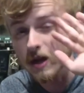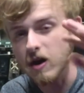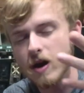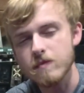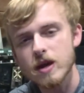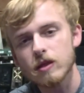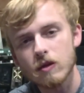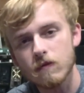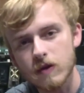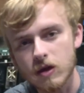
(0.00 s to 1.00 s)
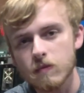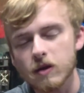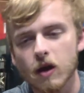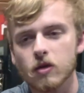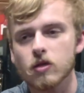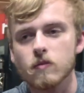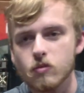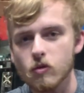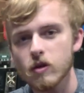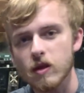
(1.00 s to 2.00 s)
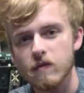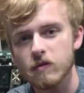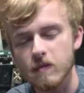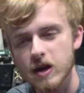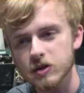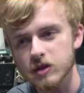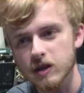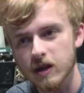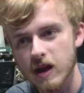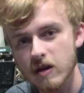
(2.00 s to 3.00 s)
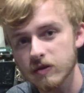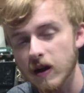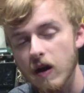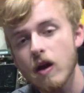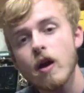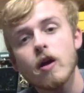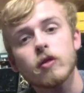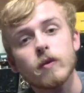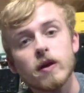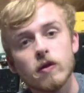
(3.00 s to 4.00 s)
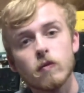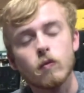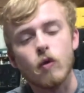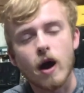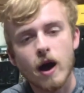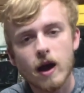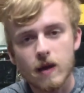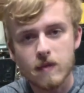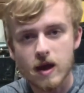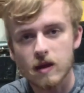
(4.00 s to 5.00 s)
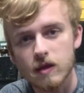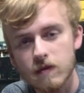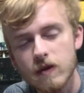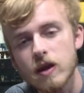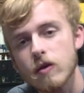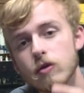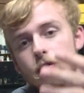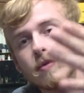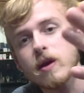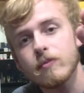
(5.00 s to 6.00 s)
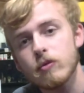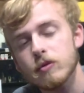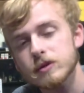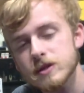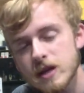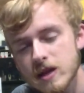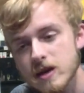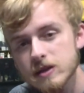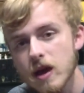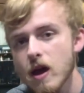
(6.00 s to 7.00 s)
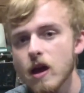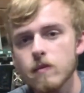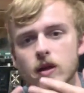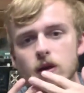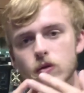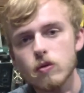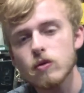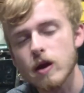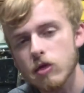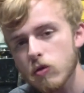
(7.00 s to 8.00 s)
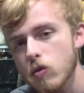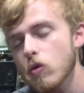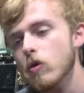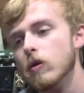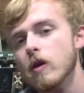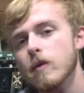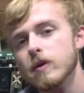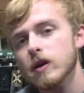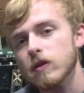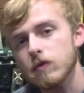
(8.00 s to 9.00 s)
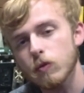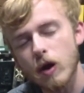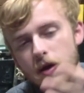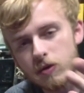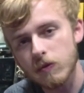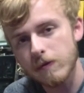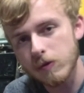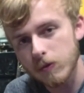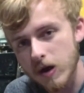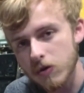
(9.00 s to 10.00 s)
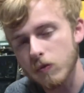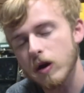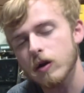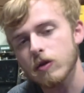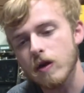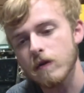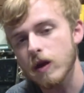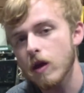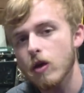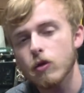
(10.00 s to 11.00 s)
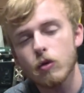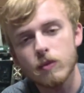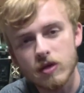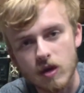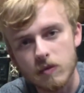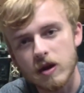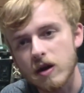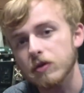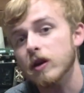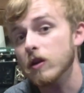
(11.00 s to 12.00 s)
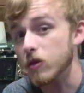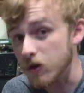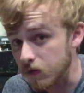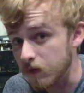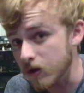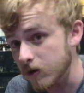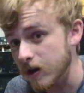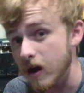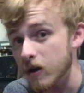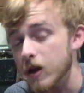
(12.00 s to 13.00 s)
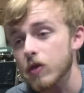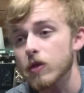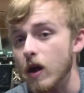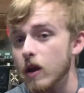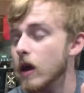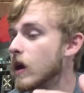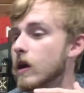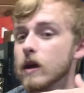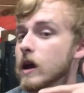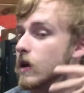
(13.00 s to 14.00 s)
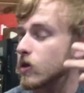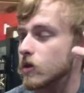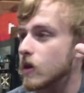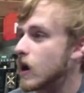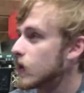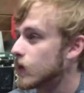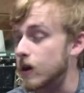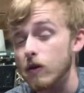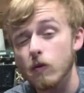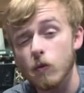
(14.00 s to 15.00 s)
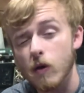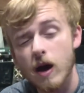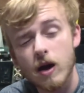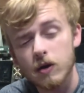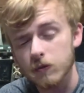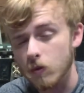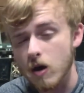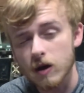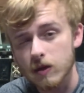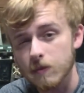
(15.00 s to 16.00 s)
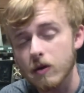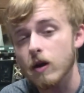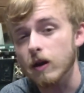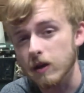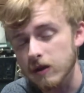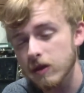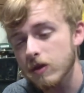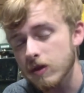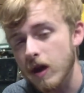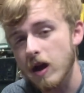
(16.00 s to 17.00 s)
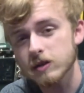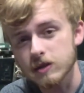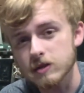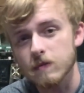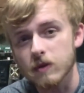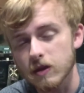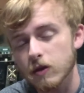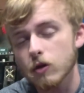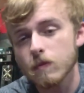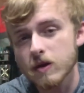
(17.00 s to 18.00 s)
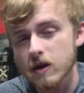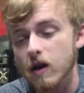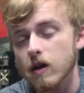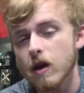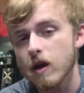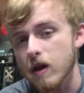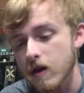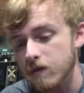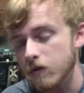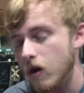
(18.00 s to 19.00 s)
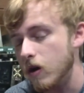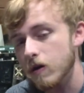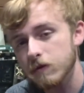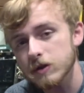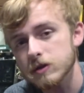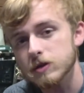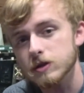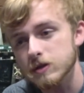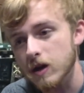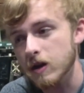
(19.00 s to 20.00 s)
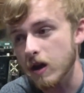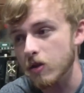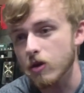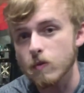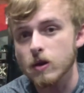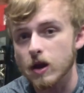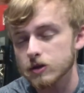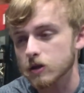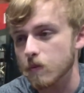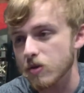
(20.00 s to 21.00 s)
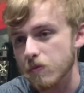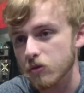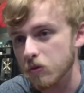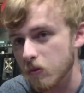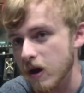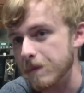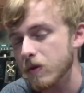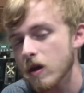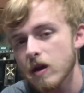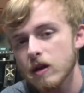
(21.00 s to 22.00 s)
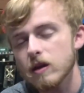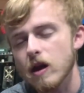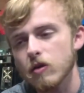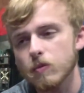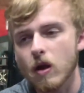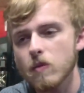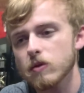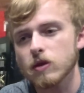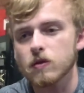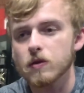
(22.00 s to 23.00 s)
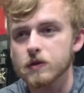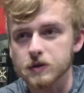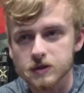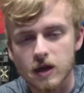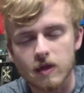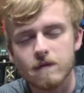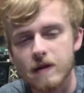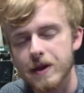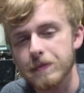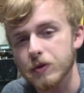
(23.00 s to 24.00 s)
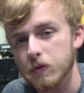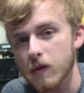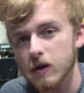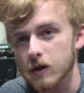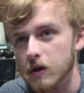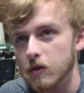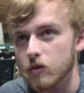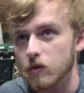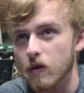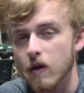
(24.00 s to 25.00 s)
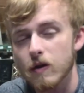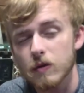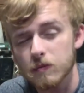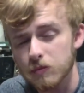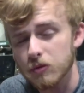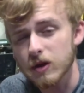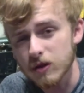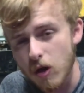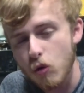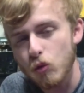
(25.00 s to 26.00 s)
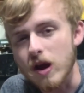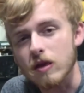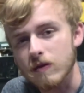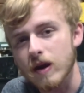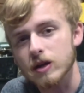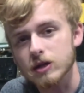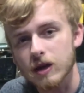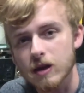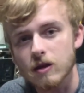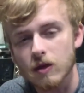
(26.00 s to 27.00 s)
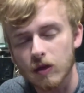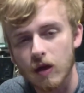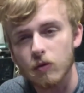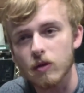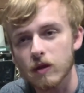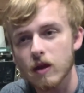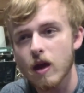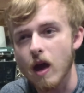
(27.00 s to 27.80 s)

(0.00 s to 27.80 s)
Now, I make this video because it's important information to get out there. The reason why I'm making this video is so people will see this and be like, ooh, that's cool. Because if you raise, if we raise awareness of it, there will be someone out there that does figure it out. It's not it's not like a wild walk in the park. If this is actually something that could be done if enough research is done and someone actually comes up with a way. Now, the problem with this is just like the Phenom, there were pretty low rates of actually getting success with it.